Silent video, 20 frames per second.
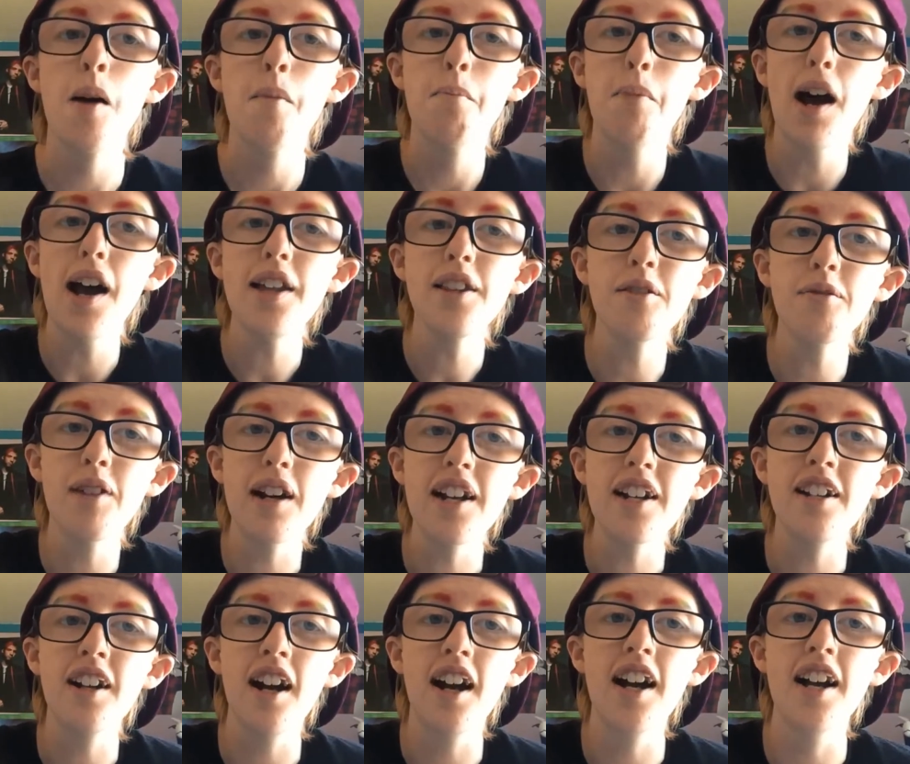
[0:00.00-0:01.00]
By the
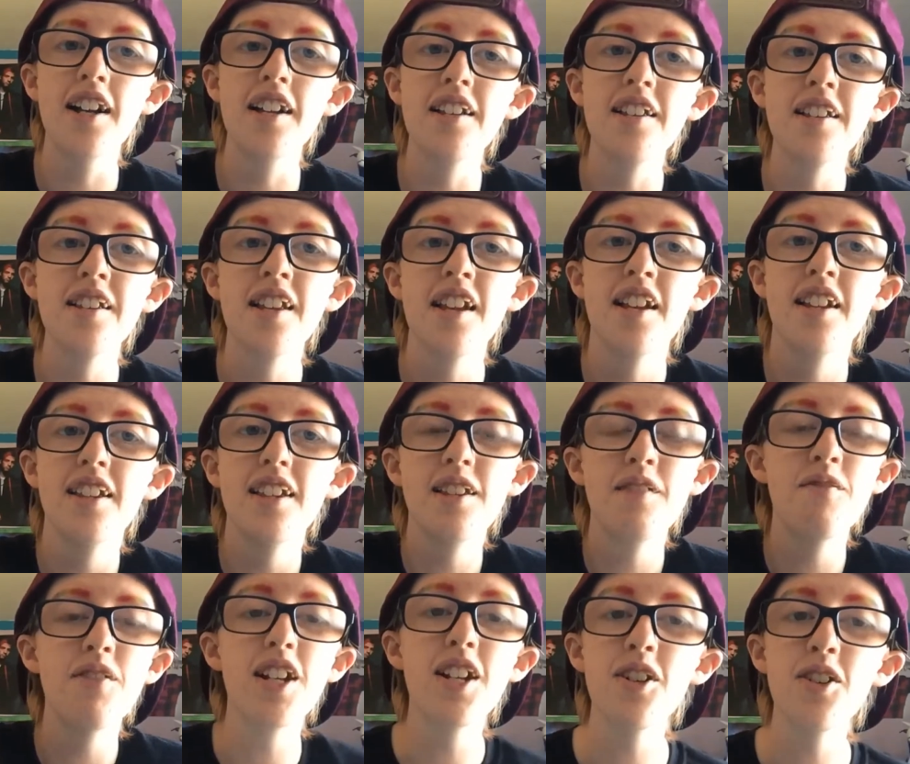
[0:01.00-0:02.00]
way, guys, this
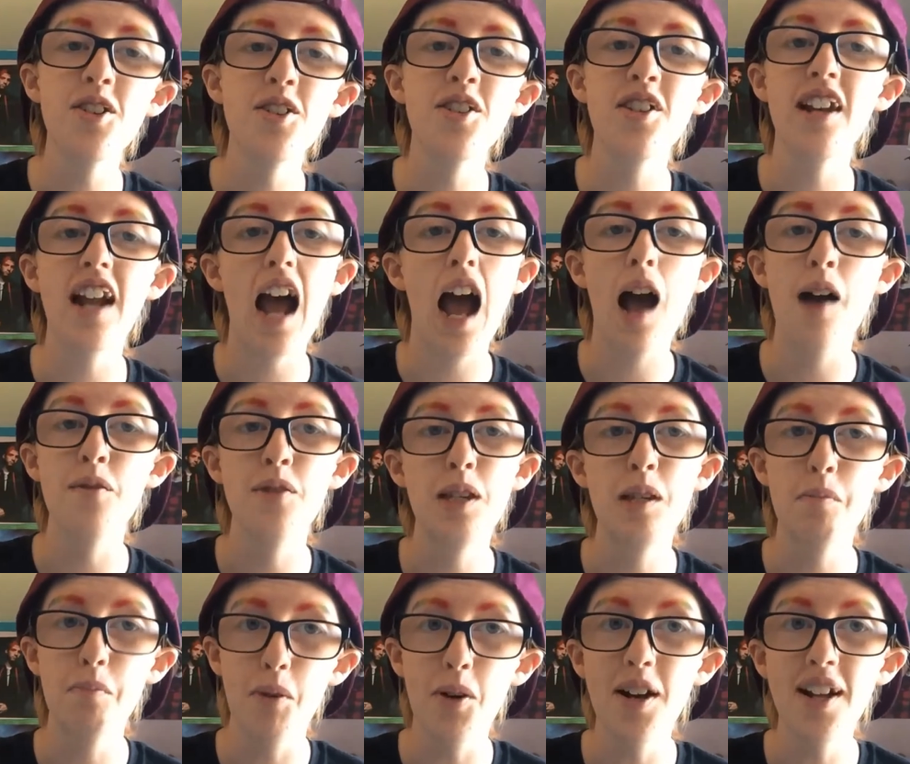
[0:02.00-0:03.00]
video is going to have
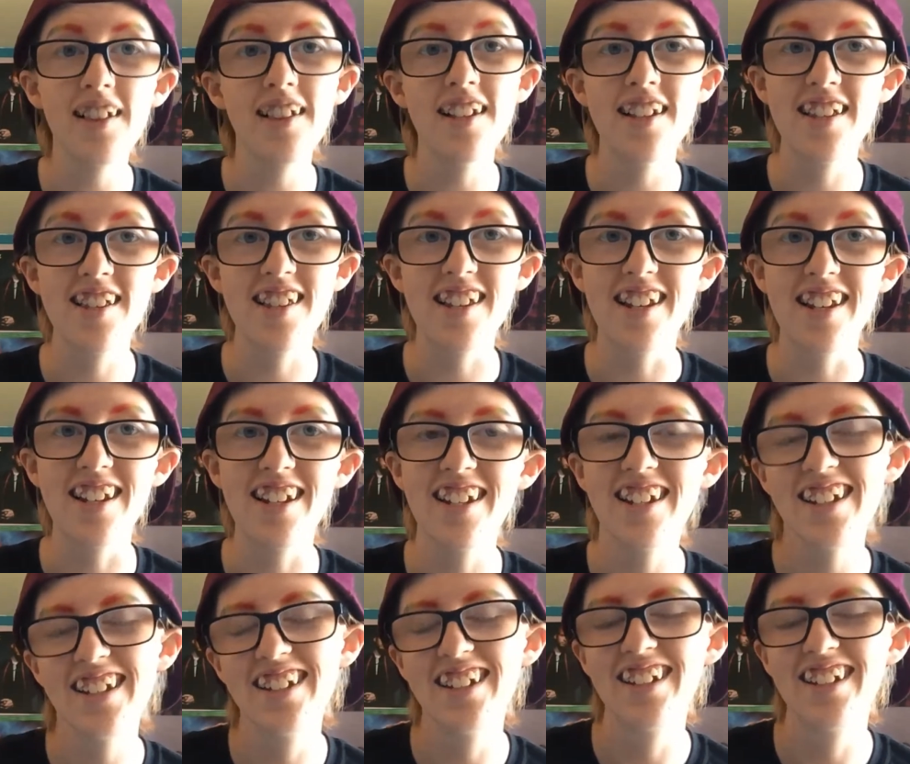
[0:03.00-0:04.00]
spoilers in it.